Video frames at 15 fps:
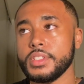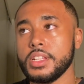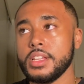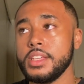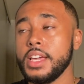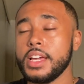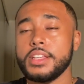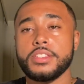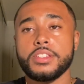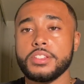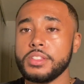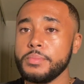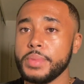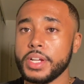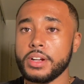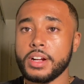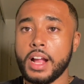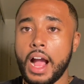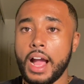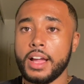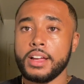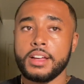yeah, he's just a bigger
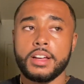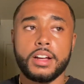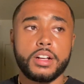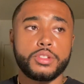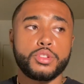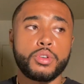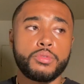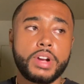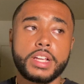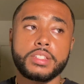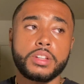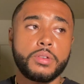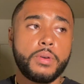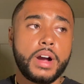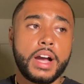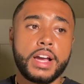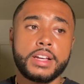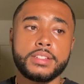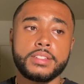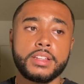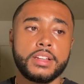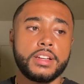guy. So
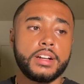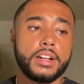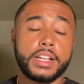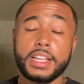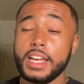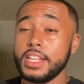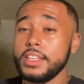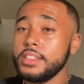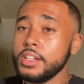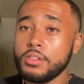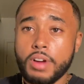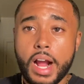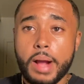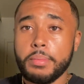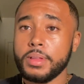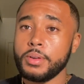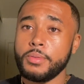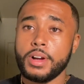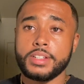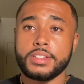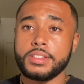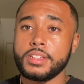wrestling-wise, anything
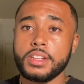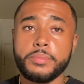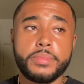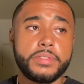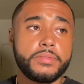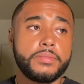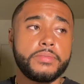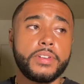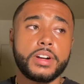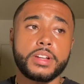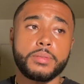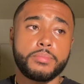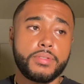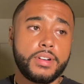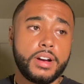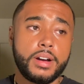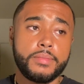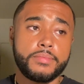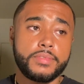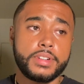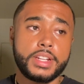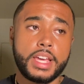grappling-wise, it's going to be a fucking
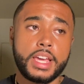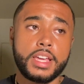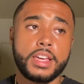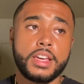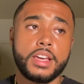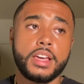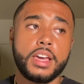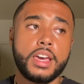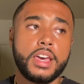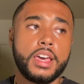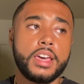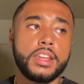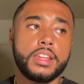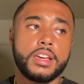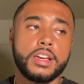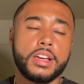problem for Nate. And